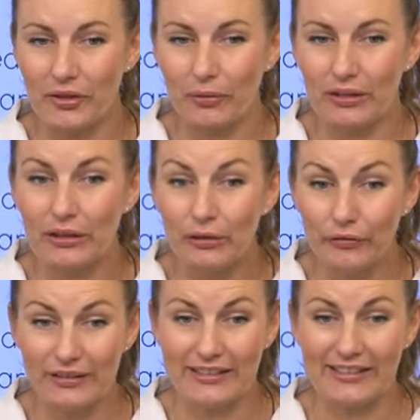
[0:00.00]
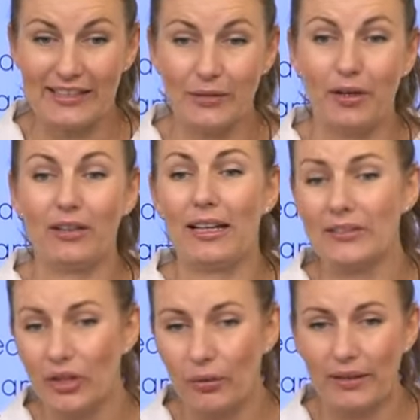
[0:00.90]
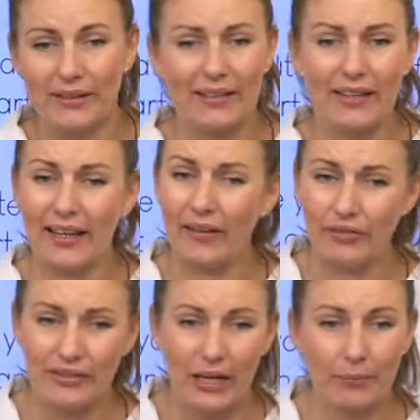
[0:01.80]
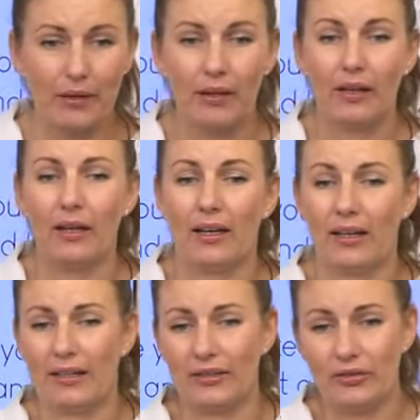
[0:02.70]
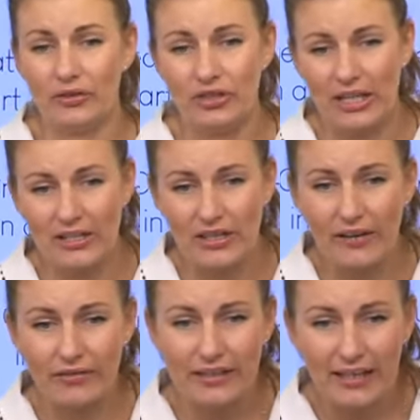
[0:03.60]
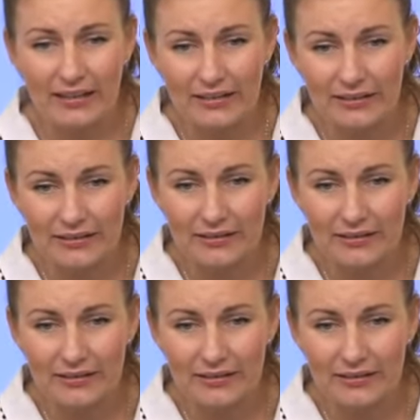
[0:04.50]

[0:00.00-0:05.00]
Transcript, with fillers: So it's lovely to see you all. As always, I say it every time, and it doesn't change every day.